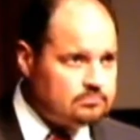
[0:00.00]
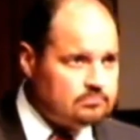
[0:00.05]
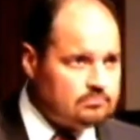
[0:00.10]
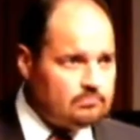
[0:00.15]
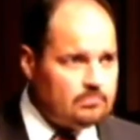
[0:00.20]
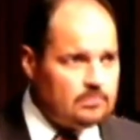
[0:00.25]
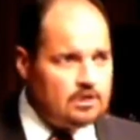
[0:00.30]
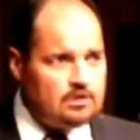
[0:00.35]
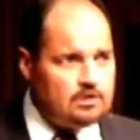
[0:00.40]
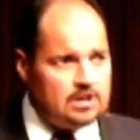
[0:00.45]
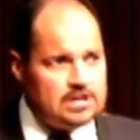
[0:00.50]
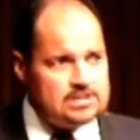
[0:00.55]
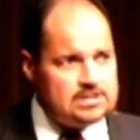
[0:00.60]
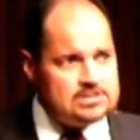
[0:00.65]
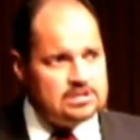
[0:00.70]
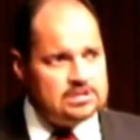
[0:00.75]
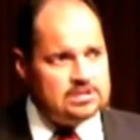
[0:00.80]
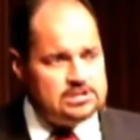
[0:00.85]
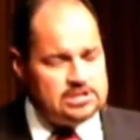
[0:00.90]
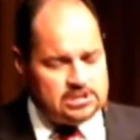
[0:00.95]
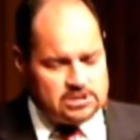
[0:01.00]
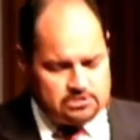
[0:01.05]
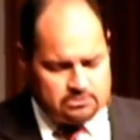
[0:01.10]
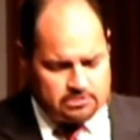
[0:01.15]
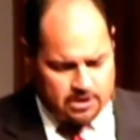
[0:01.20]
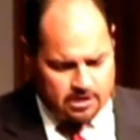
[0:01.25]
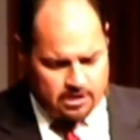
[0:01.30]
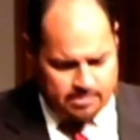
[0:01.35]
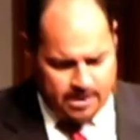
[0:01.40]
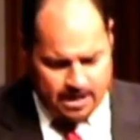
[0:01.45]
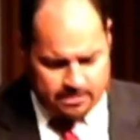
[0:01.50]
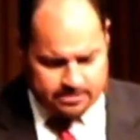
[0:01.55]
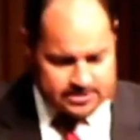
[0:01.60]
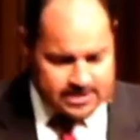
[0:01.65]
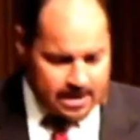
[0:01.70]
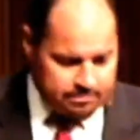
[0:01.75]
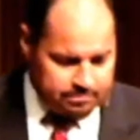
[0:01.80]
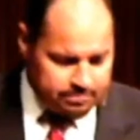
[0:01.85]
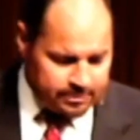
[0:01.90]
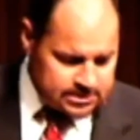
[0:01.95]
Well, let's continue in our Bibles.
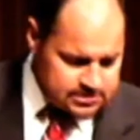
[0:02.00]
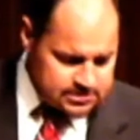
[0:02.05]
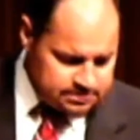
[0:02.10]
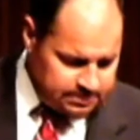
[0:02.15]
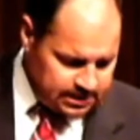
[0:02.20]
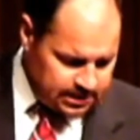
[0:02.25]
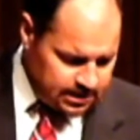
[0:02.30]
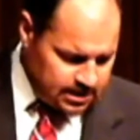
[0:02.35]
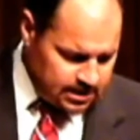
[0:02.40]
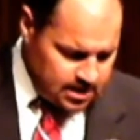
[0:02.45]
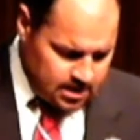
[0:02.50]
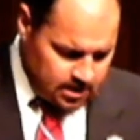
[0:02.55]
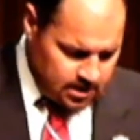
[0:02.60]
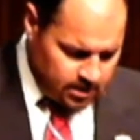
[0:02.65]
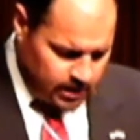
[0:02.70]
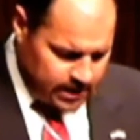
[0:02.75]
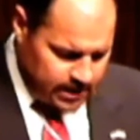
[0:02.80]
That brings me quite